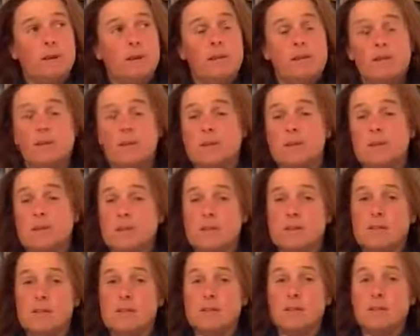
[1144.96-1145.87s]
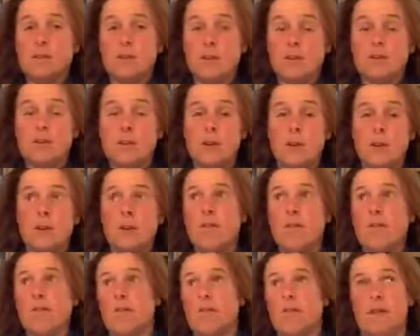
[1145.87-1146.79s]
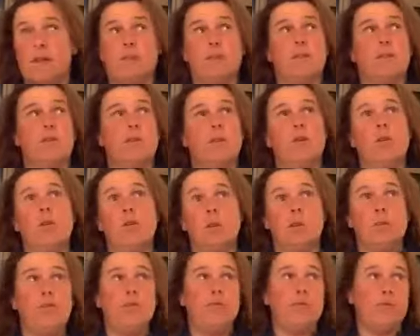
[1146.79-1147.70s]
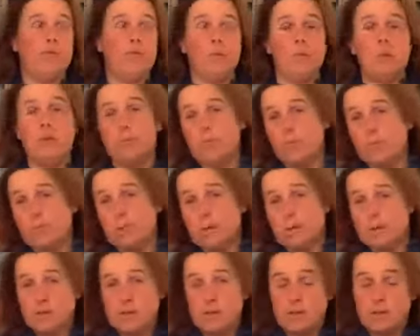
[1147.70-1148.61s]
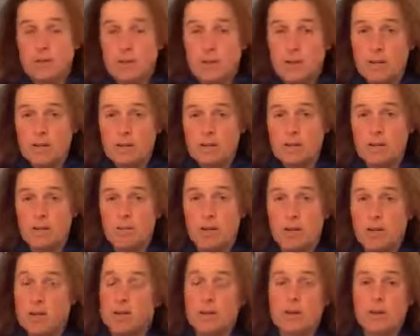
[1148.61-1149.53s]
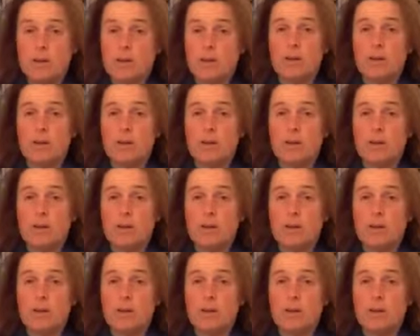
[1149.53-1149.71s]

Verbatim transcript: it doesn't sit, you know, I love the fact that there are not hundreds of people waiting in a collecting ring.